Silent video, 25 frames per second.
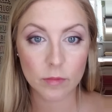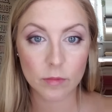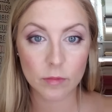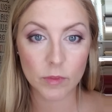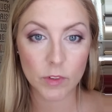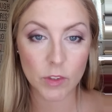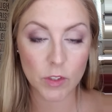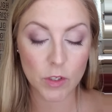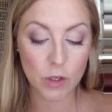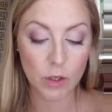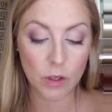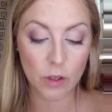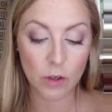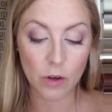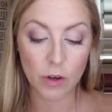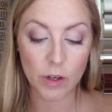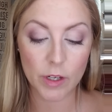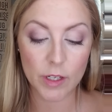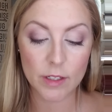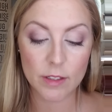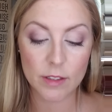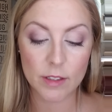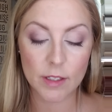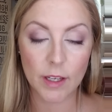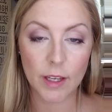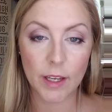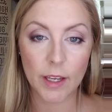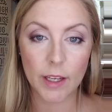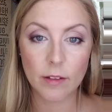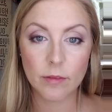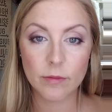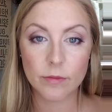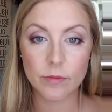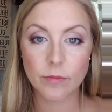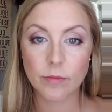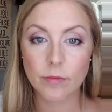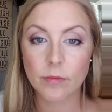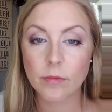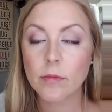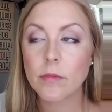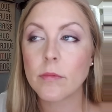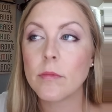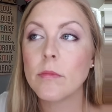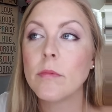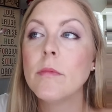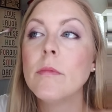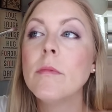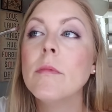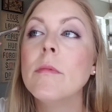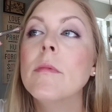so you can already see
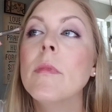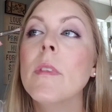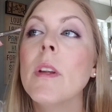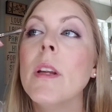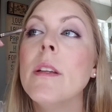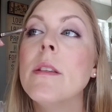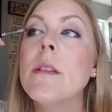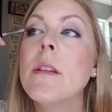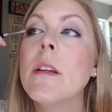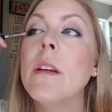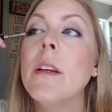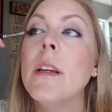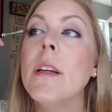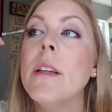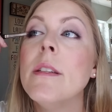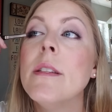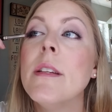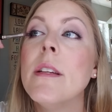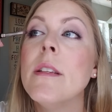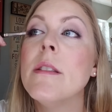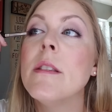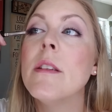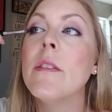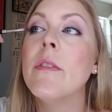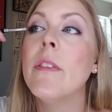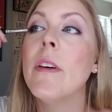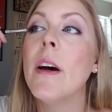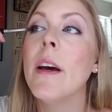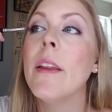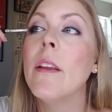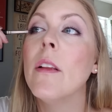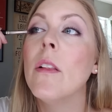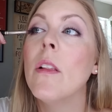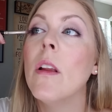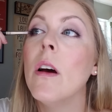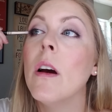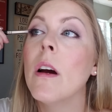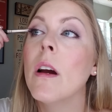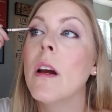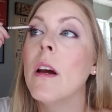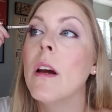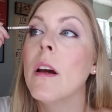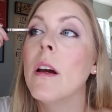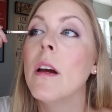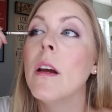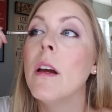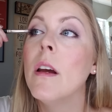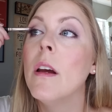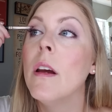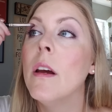it's going to intensify the look.
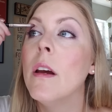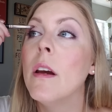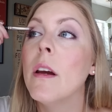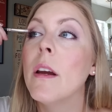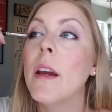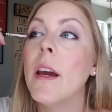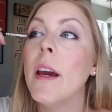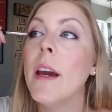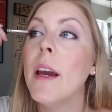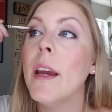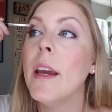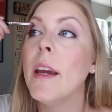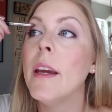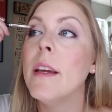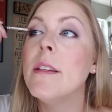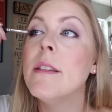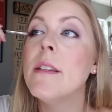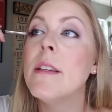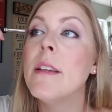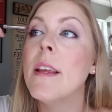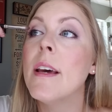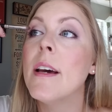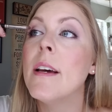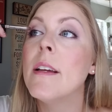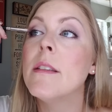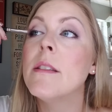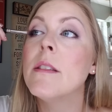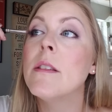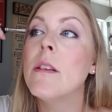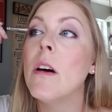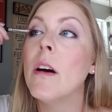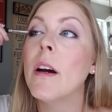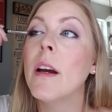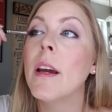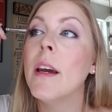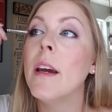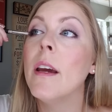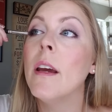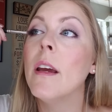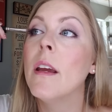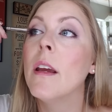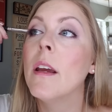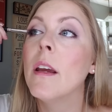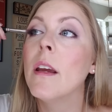Okay, into that socket.